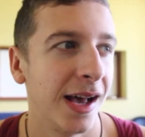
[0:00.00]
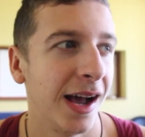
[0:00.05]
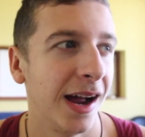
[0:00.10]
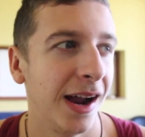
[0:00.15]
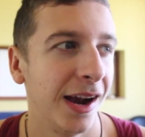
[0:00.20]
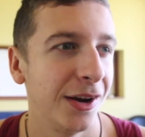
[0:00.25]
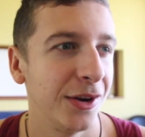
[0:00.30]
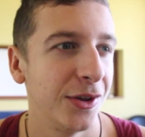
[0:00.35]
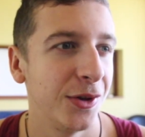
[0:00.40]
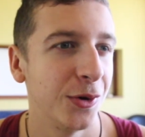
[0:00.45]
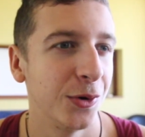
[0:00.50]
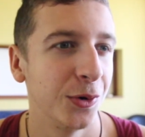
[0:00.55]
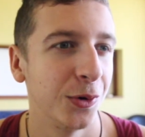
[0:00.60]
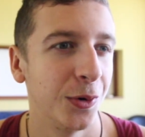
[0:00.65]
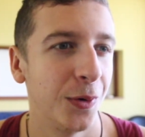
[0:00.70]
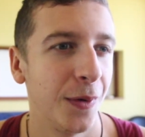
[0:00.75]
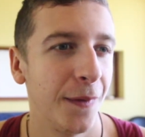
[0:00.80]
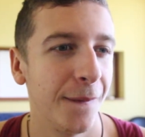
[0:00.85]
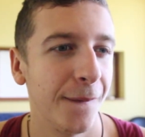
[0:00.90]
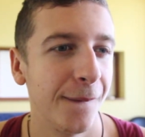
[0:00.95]
Are
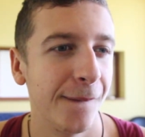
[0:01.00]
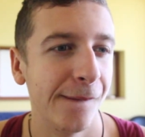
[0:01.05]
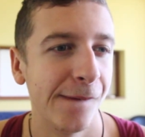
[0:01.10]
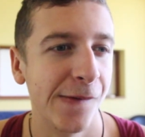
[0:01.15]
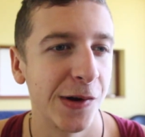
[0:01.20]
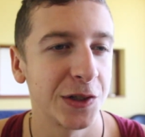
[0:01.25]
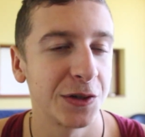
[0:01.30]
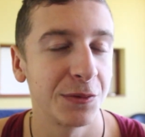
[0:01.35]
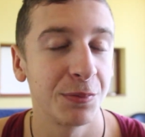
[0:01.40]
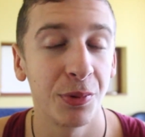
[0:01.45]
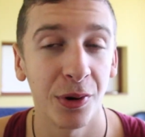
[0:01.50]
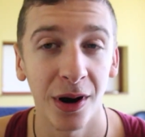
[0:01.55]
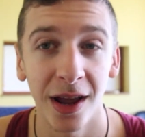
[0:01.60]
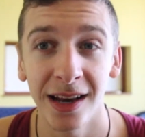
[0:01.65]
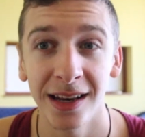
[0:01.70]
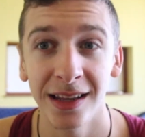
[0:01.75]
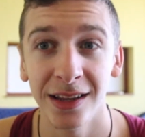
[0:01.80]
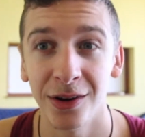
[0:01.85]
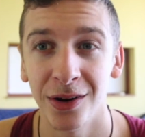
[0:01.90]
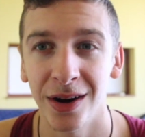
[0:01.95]
you
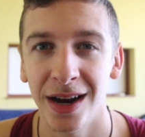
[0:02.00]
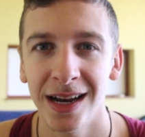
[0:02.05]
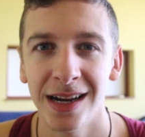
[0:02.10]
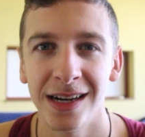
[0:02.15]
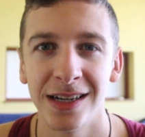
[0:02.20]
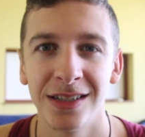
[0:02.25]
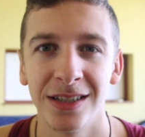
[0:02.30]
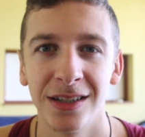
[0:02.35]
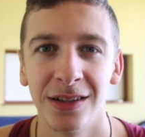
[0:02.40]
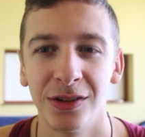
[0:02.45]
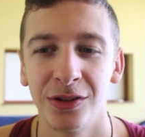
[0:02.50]
spreading your energy